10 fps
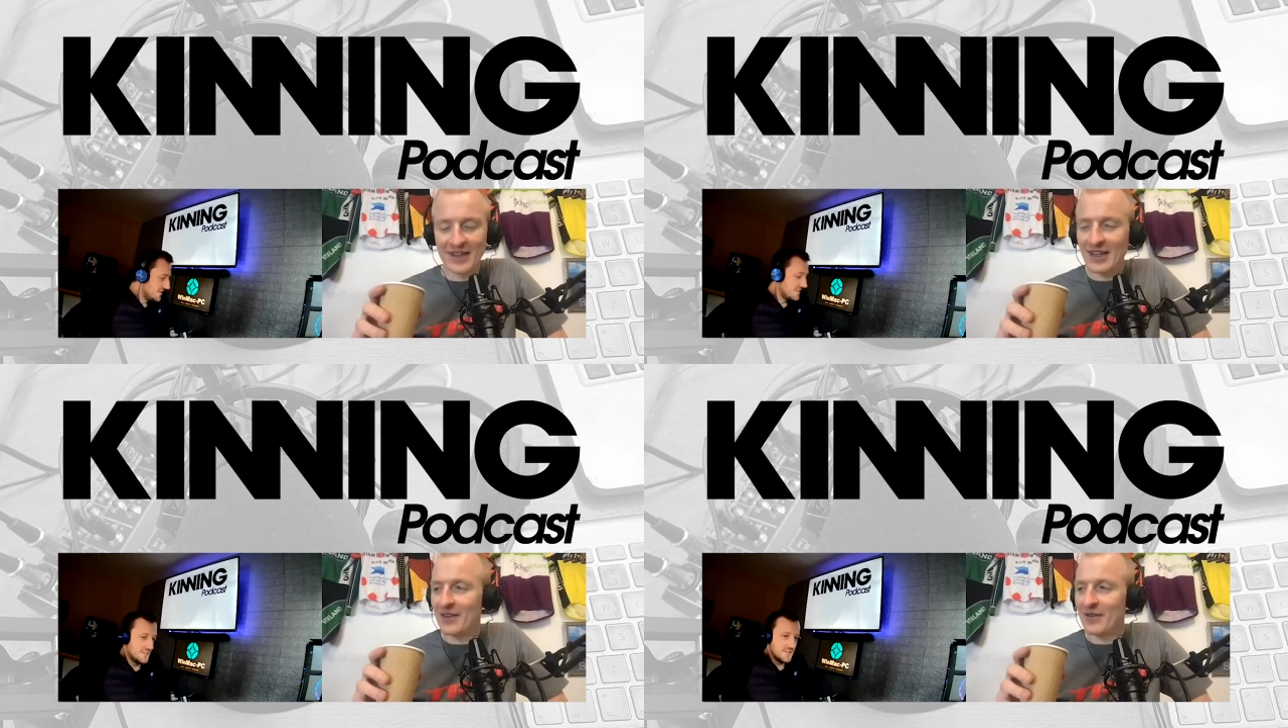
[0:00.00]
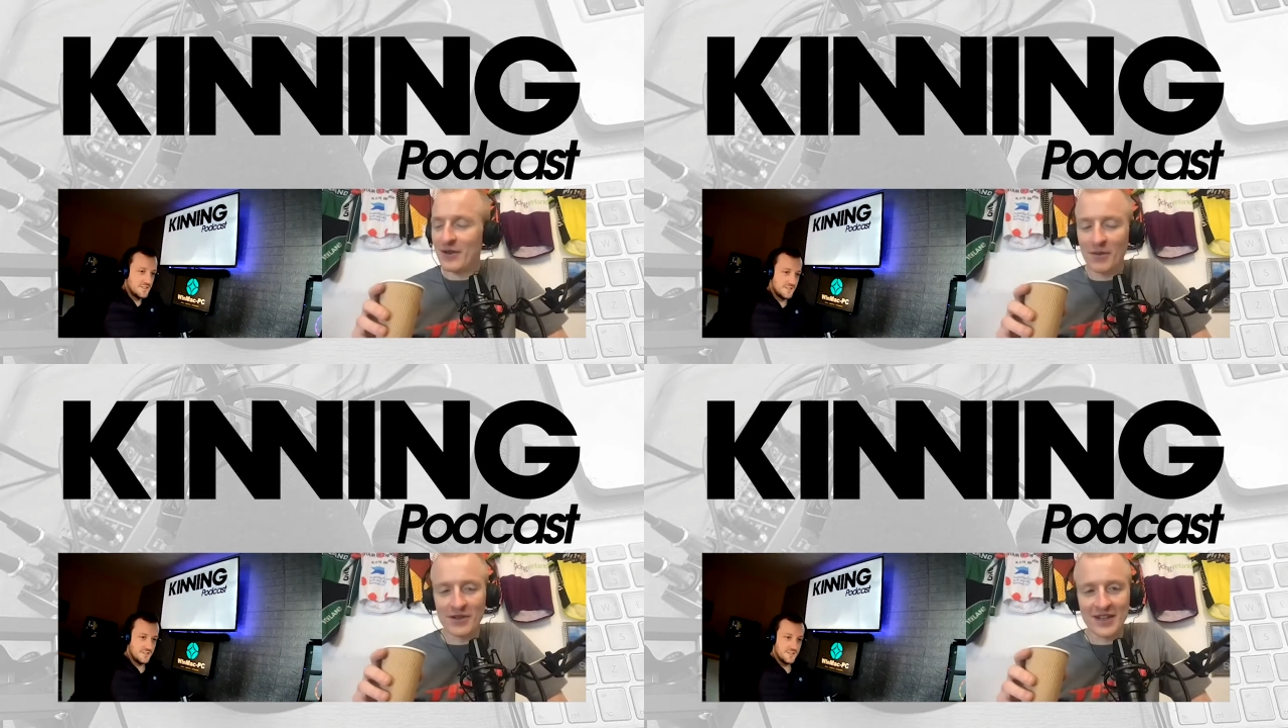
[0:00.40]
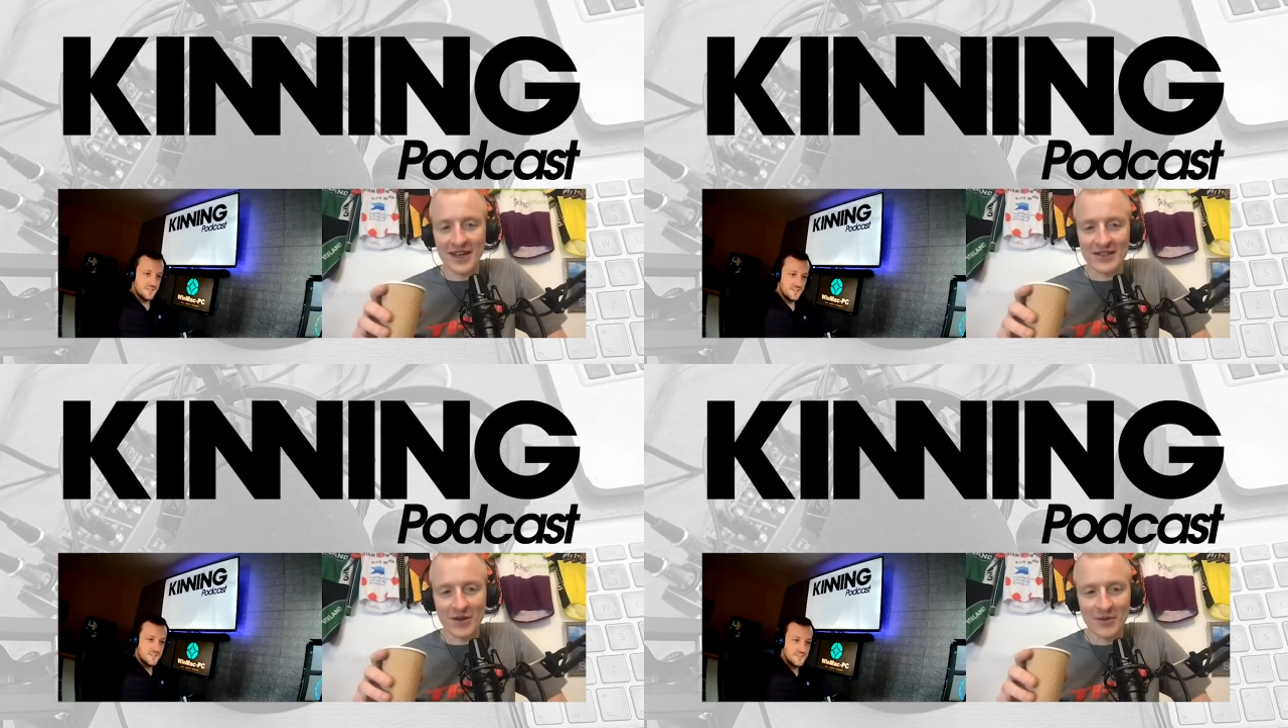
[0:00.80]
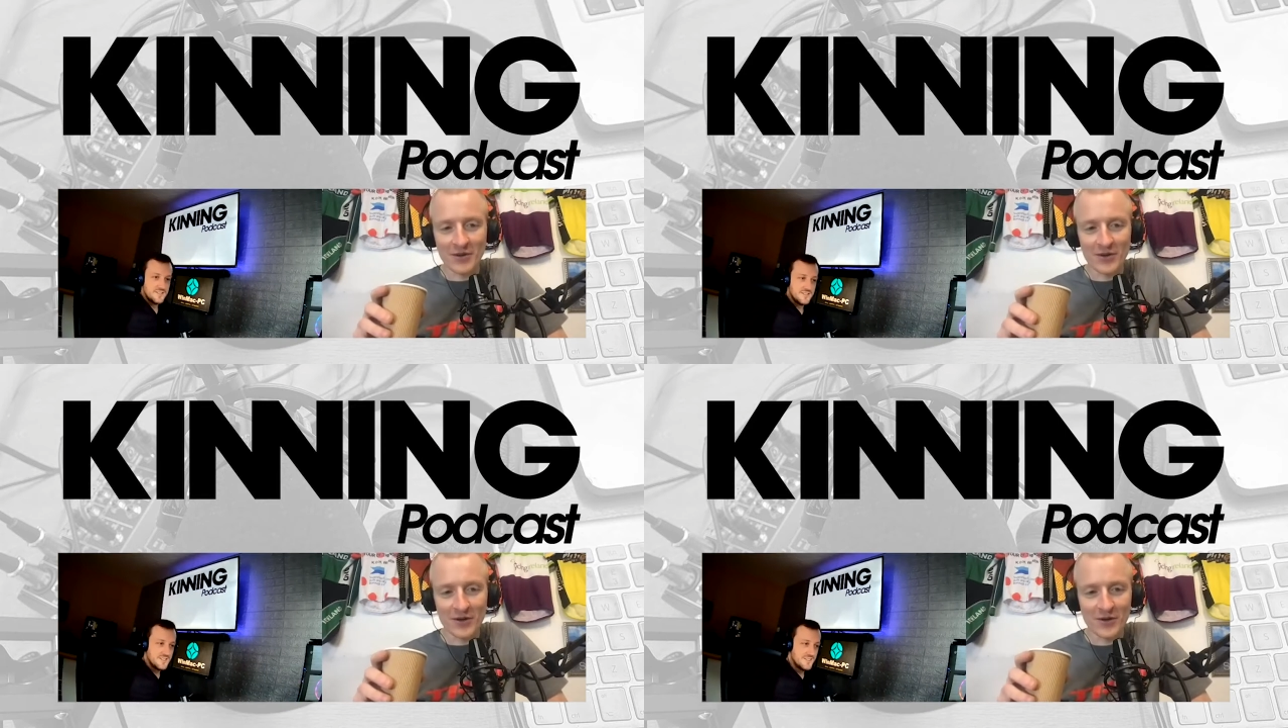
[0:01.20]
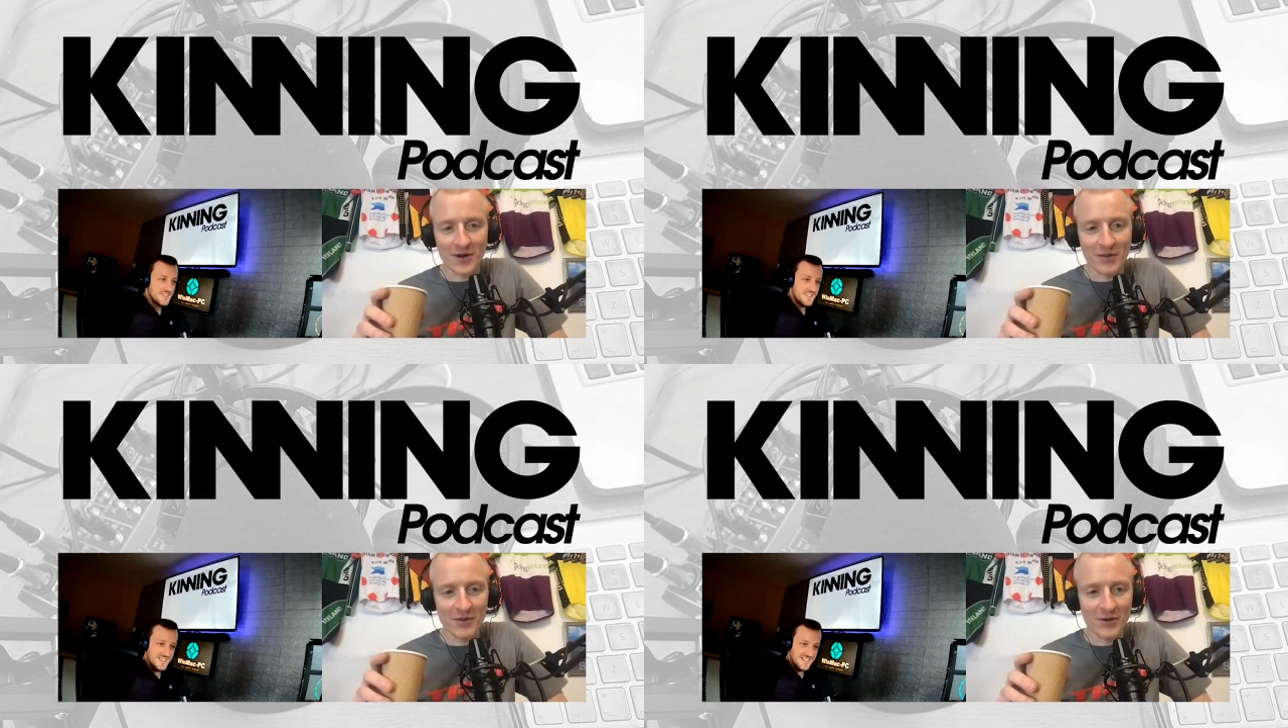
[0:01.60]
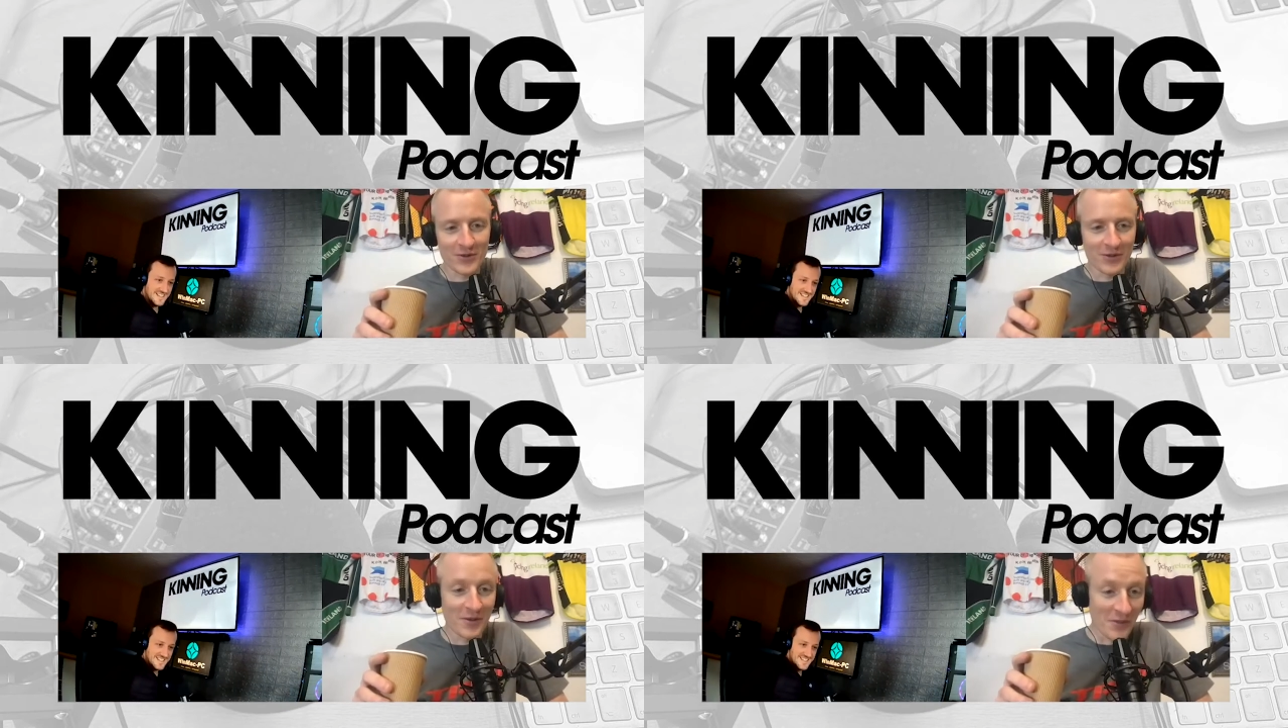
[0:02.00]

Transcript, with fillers: Yeah, a couple of texts coming through. A couple of boys were